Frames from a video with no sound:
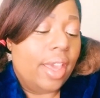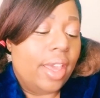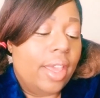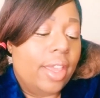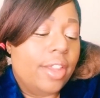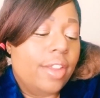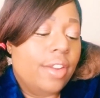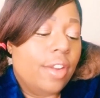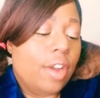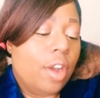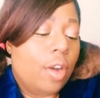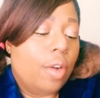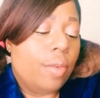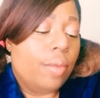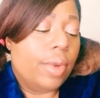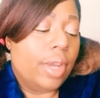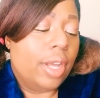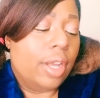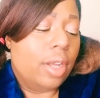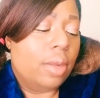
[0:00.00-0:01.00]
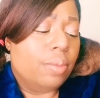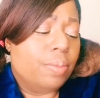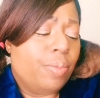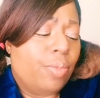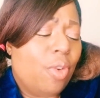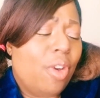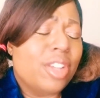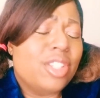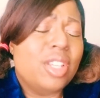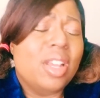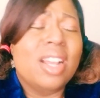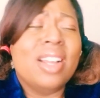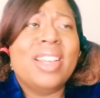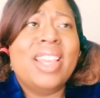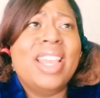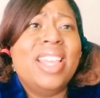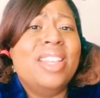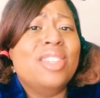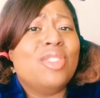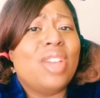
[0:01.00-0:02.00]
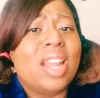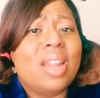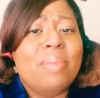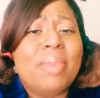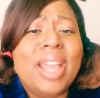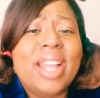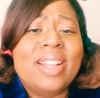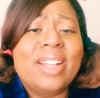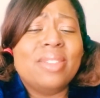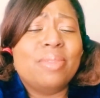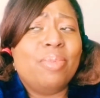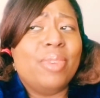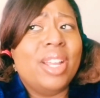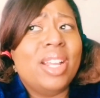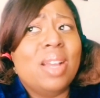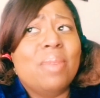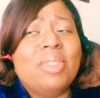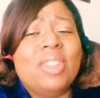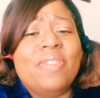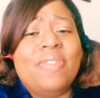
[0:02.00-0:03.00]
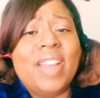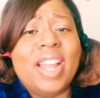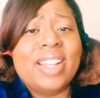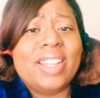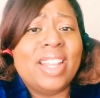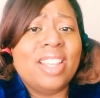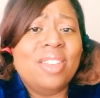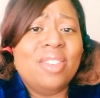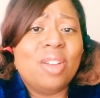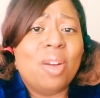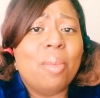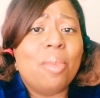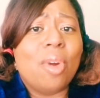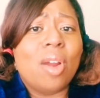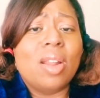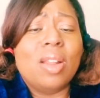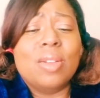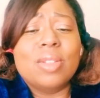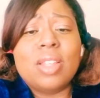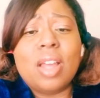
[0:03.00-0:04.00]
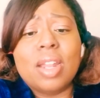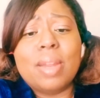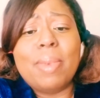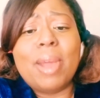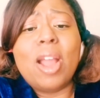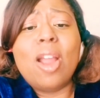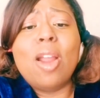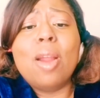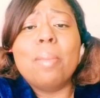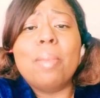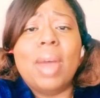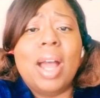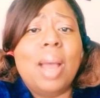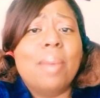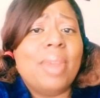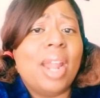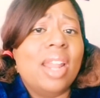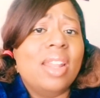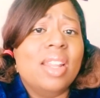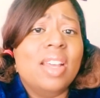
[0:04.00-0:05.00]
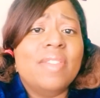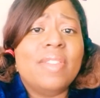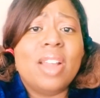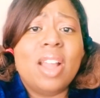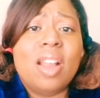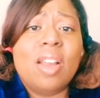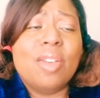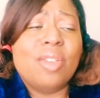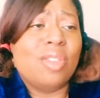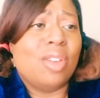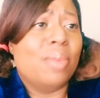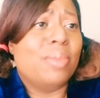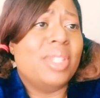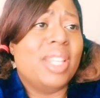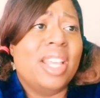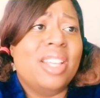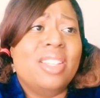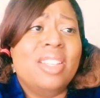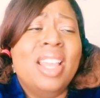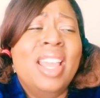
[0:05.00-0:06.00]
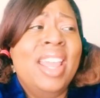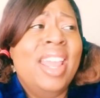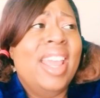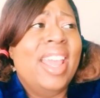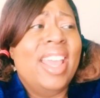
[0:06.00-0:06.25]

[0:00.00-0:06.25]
and Portia, Kenya tried to bring up the fact that Marlo talked about her mom not loving her, you know what I'm saying,